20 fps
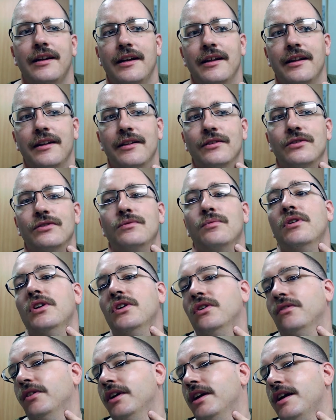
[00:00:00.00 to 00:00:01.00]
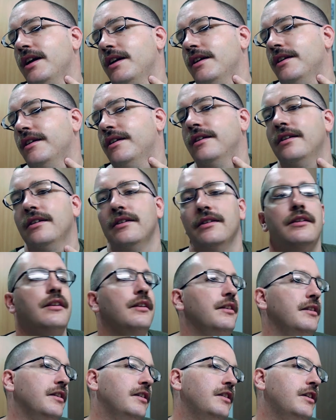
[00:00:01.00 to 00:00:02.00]
and there's one over here, and
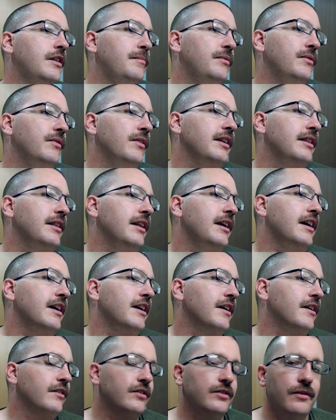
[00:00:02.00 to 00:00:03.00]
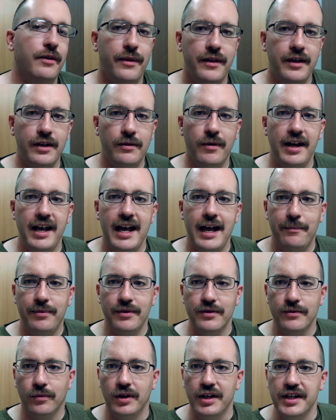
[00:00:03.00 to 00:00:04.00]
then a couple right there. So I think what
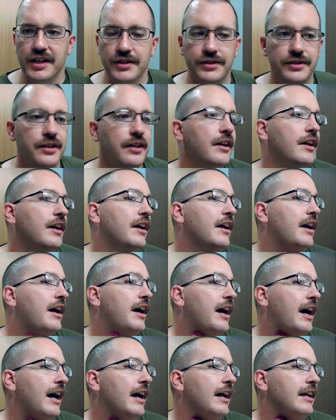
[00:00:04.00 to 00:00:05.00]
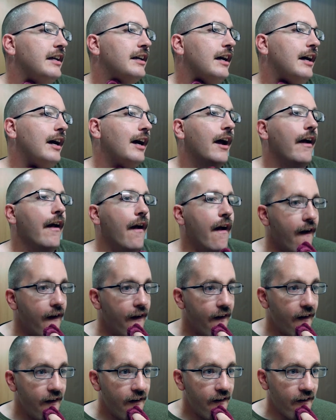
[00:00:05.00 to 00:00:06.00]
happened was I got
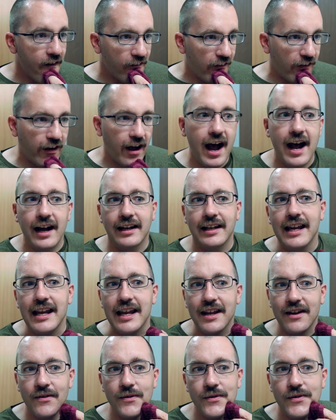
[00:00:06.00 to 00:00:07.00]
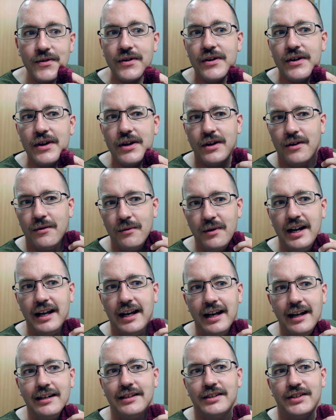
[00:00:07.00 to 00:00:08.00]
cocky when I
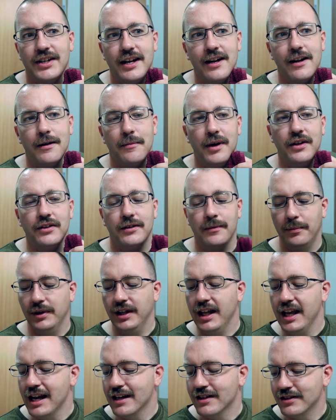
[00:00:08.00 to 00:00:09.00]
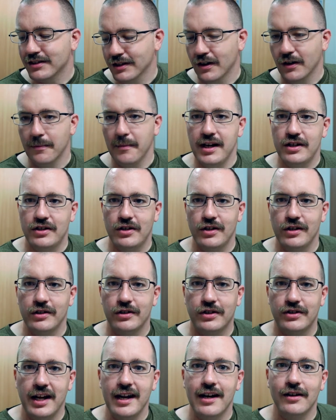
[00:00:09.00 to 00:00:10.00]
got excited about the blade, so make sure you're
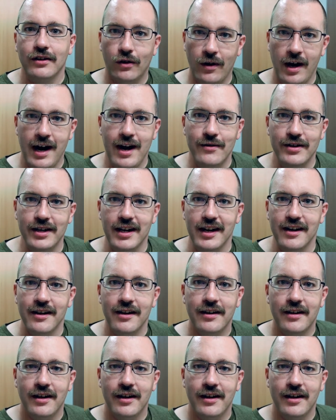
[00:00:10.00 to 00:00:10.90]
staying grounded